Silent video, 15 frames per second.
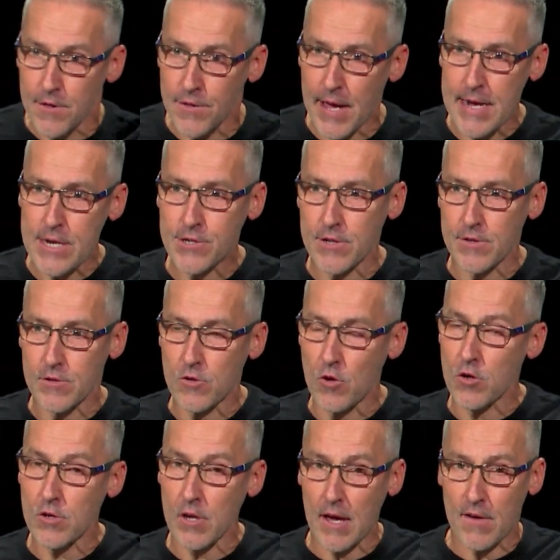nations,
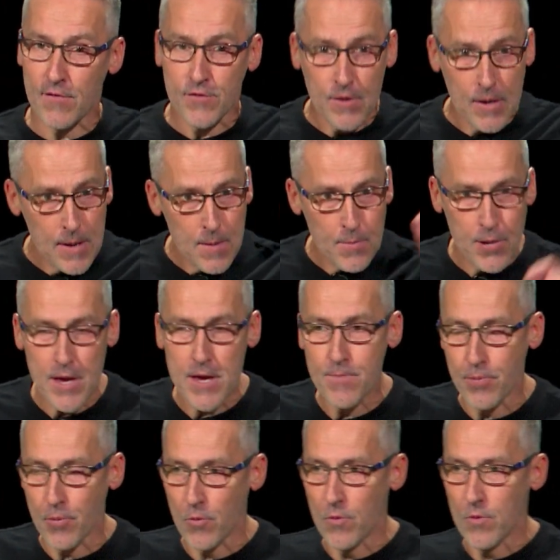God loves
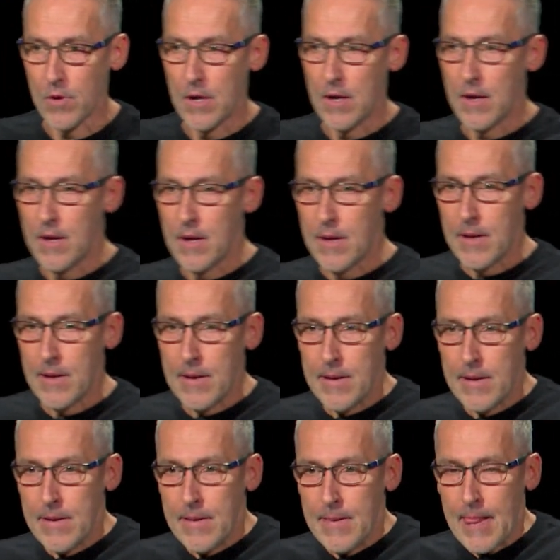people.
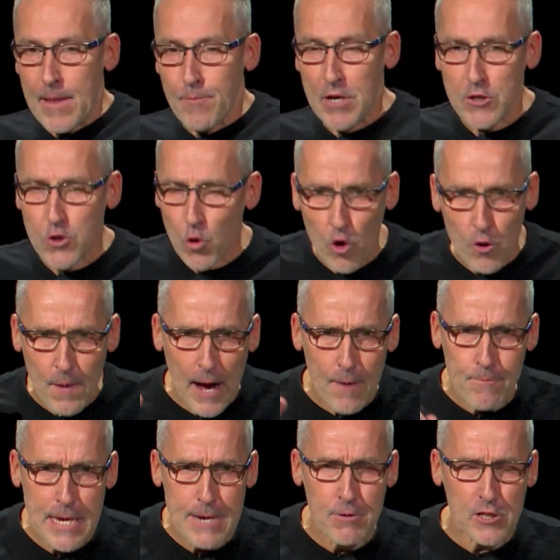But it's all
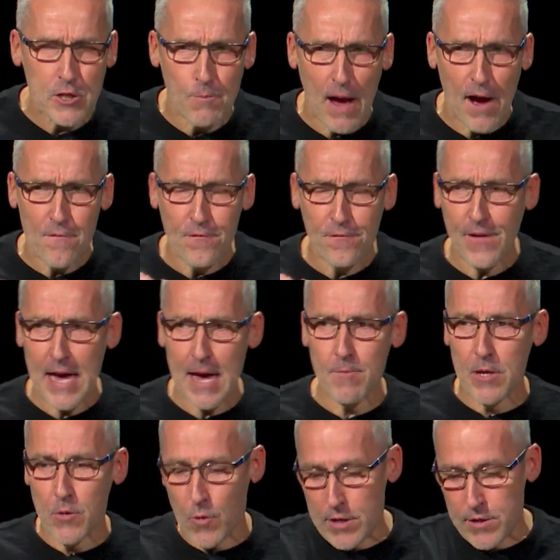about people, it's about
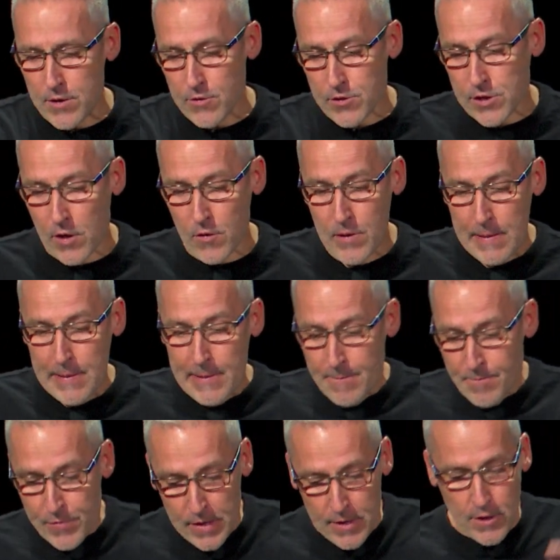family. When you, so,
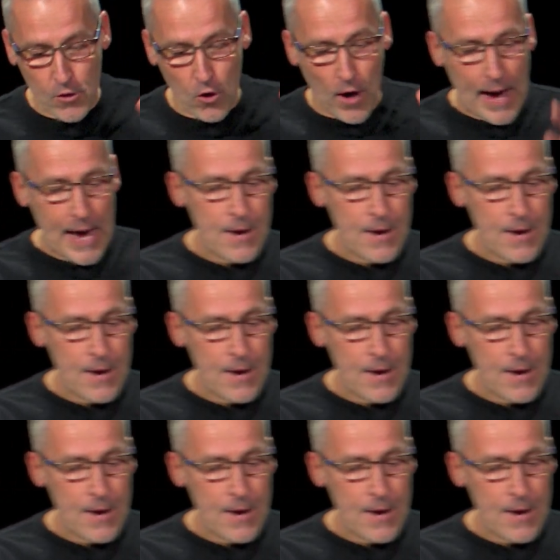You've got